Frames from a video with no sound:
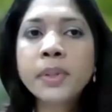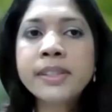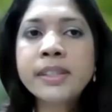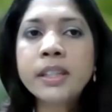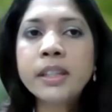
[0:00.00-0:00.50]

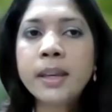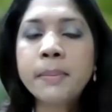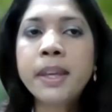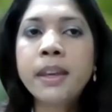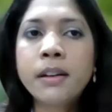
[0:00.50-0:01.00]
does the
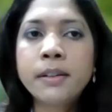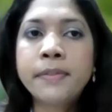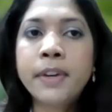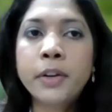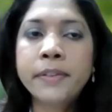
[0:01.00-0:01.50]
EMA
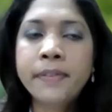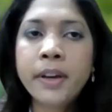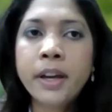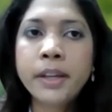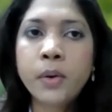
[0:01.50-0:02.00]

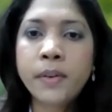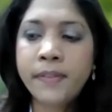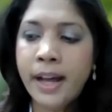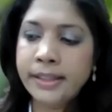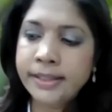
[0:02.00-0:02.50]
verify or
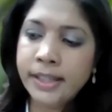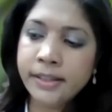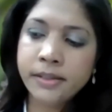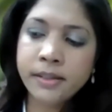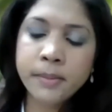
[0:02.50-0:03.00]

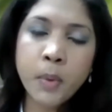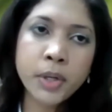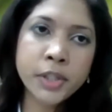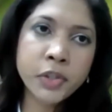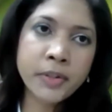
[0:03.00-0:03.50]
validate
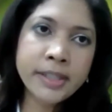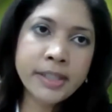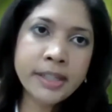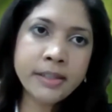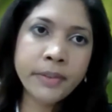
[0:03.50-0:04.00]
monitoring
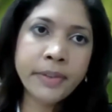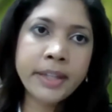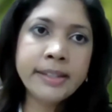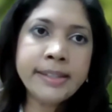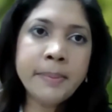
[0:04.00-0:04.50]
data
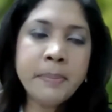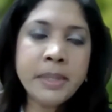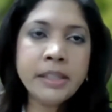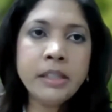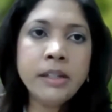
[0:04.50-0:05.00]
that is
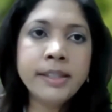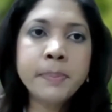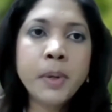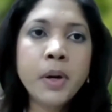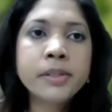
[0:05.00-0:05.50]
submitted as
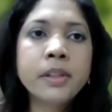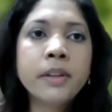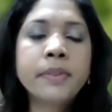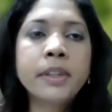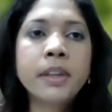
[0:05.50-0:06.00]
part
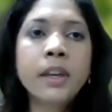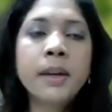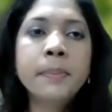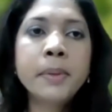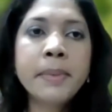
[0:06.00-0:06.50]
of the
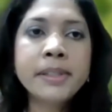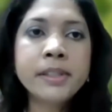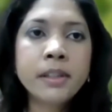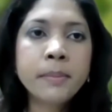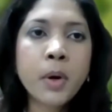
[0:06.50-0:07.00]

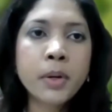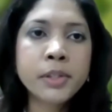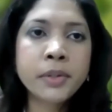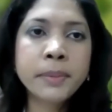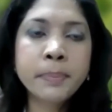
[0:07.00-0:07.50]
permit
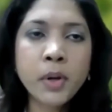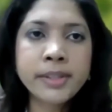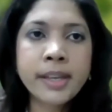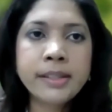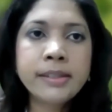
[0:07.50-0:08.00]
monitoring
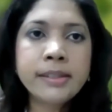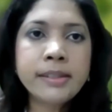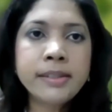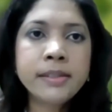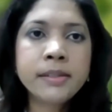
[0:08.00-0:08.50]

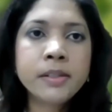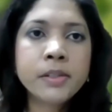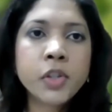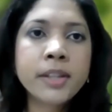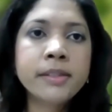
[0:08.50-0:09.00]
process?
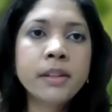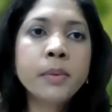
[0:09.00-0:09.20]
Shanta,